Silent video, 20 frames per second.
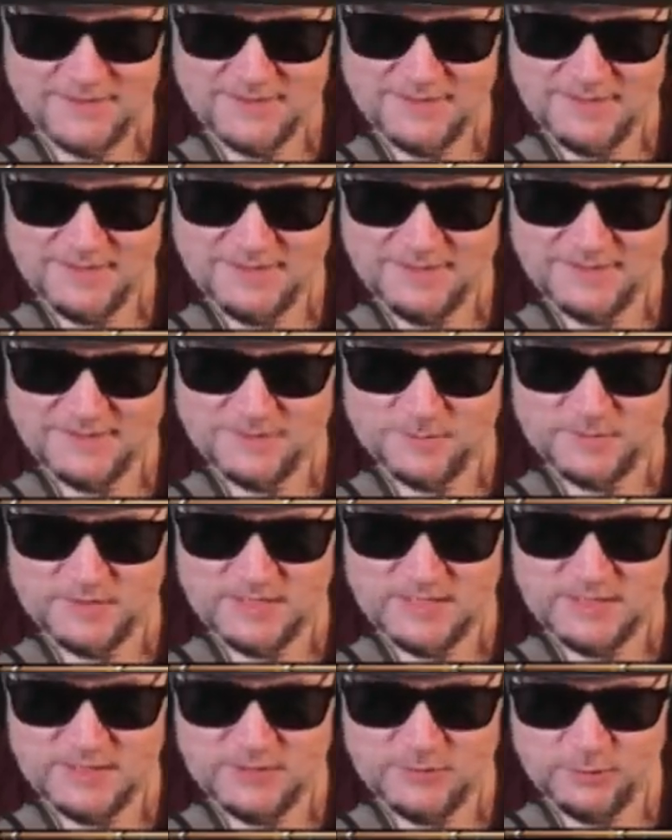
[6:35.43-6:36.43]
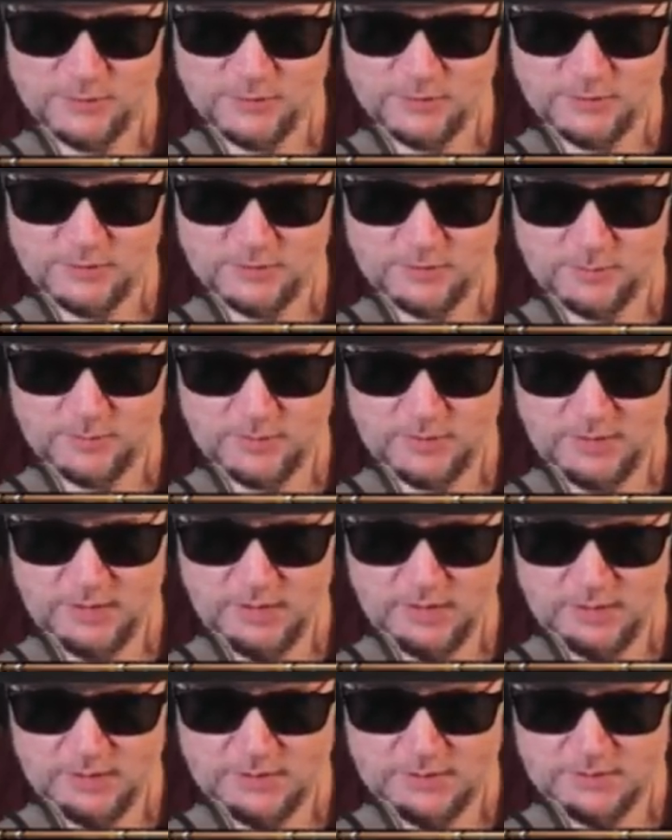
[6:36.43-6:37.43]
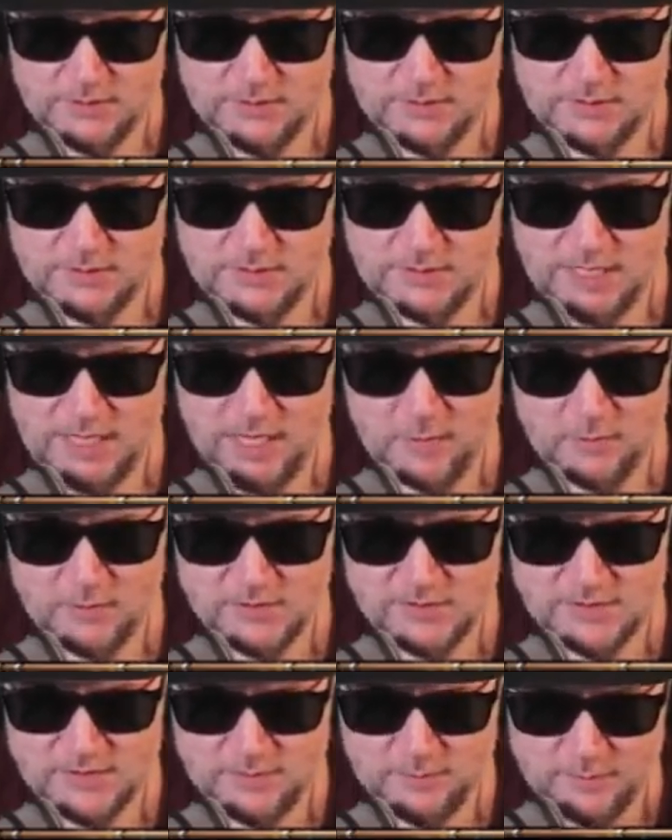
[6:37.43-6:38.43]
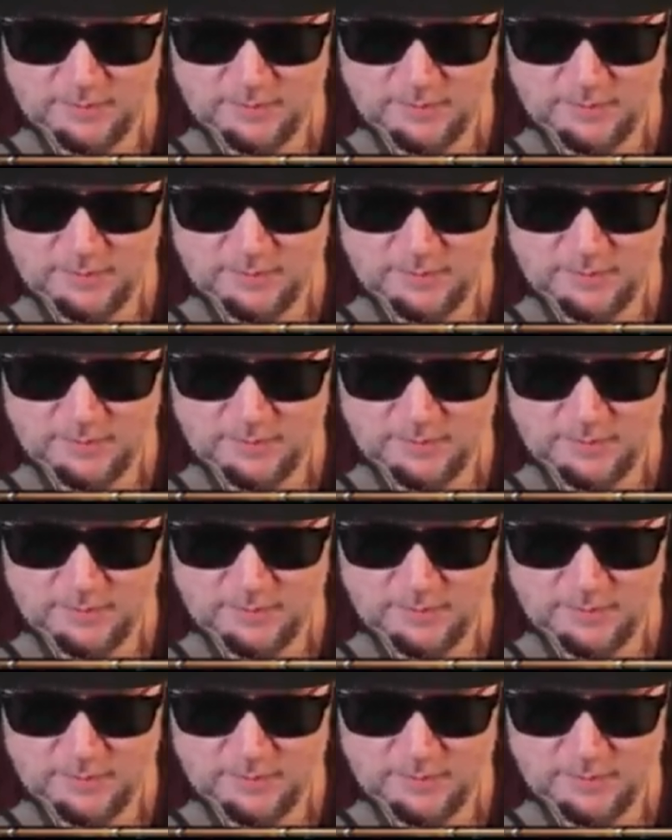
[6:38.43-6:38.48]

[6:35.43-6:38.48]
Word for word: and some detours, but I always get